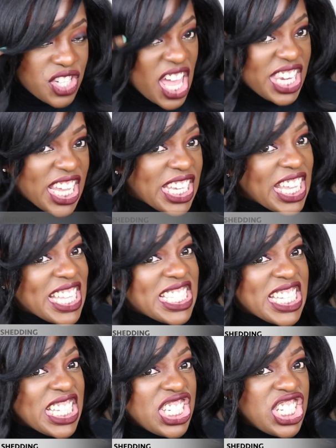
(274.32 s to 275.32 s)
shedding,
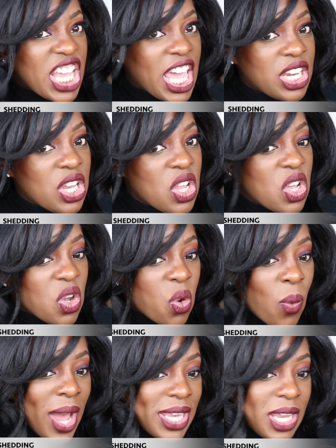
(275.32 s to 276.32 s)
it did shed
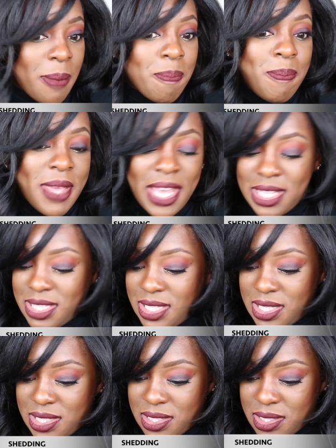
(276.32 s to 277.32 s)
quite a bit,
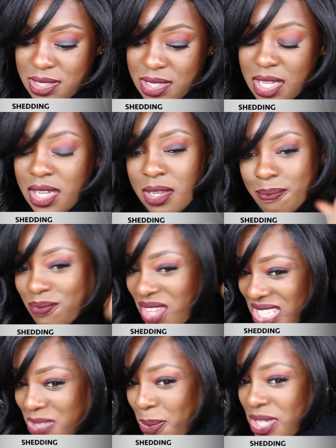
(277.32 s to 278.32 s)

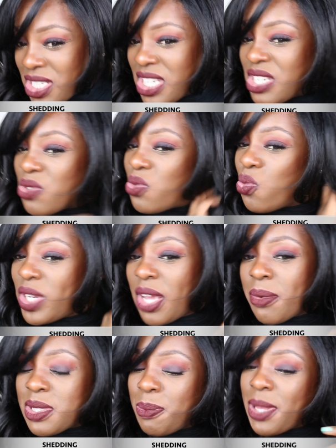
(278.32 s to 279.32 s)
especially when
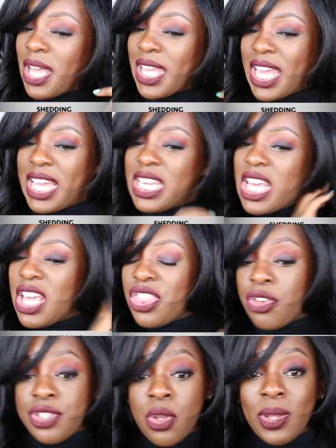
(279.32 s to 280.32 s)
I was plucking.
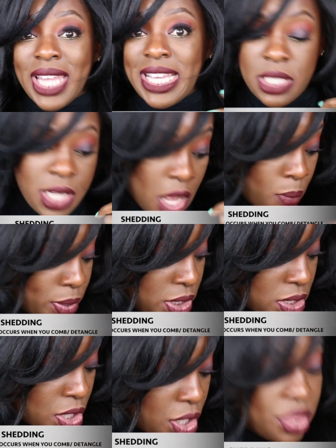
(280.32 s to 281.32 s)
There's no lace to cut, which
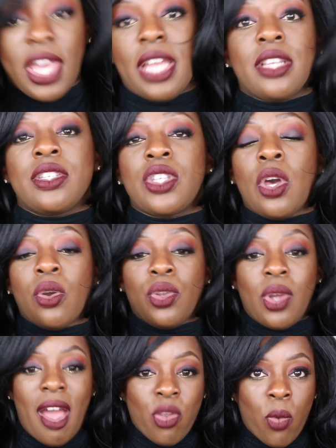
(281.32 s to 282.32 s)
is a good thing, so
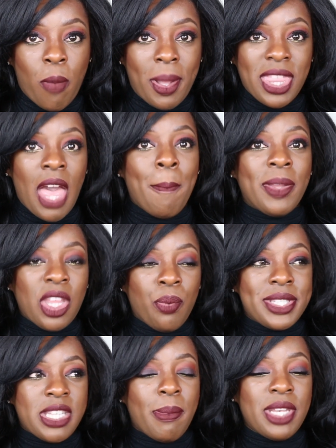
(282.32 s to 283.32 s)
you don't have to worry about that, but there
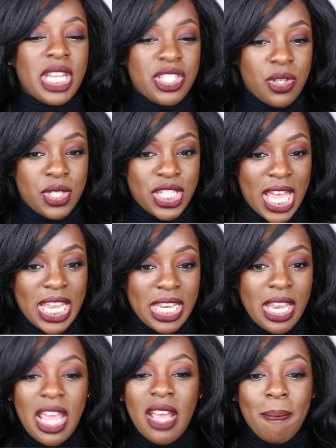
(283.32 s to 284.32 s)
was some initial
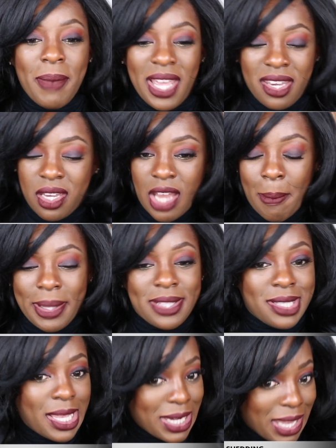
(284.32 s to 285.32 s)
shedding, but it didn't, I mean,
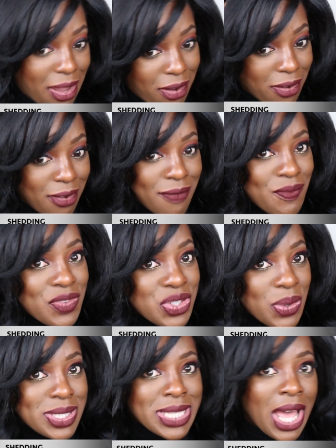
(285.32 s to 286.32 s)
there's a lot of hair here,
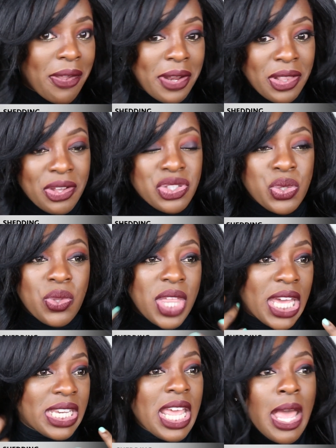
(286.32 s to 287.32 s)
so it's not gonna look too
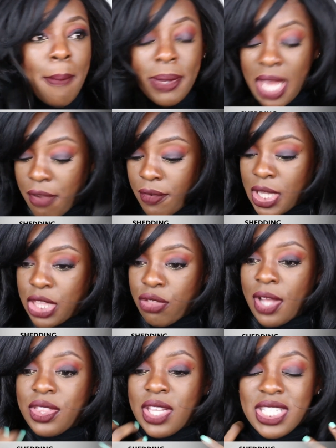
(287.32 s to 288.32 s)
thin, but not really
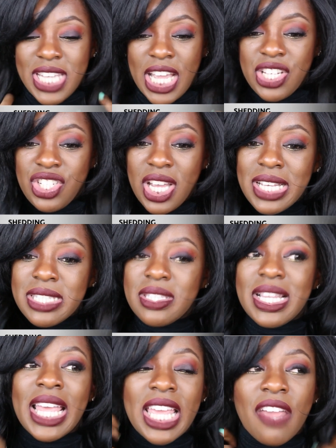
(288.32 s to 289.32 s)
throughout the day.
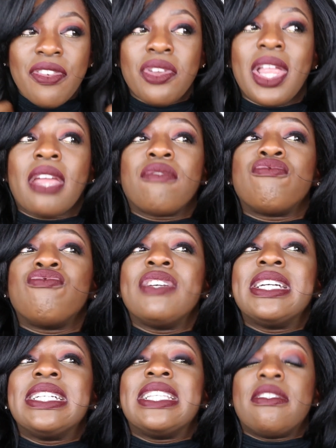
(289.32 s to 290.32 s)
Just like if you
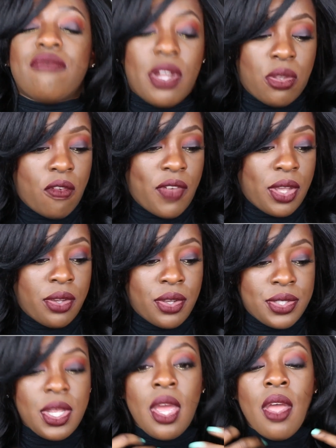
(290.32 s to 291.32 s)
really run your
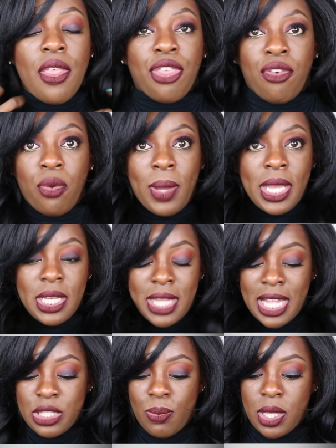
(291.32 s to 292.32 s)
fingers through it,
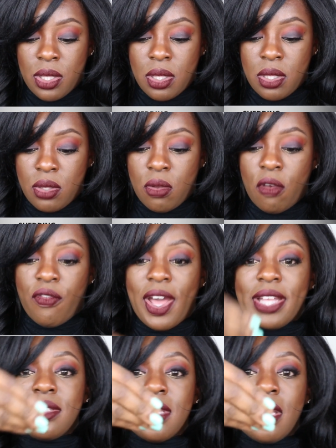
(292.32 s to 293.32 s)
that's when you'll find